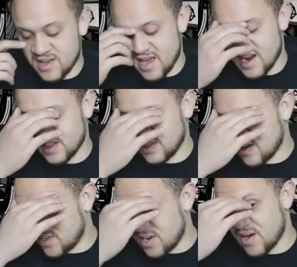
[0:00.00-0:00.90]
And I'd
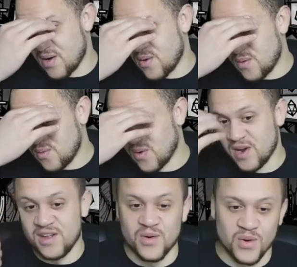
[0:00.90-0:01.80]
love to know
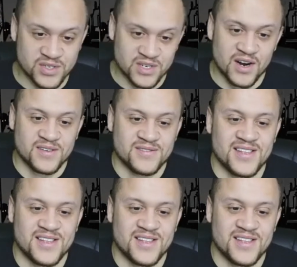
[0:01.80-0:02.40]
what yours are.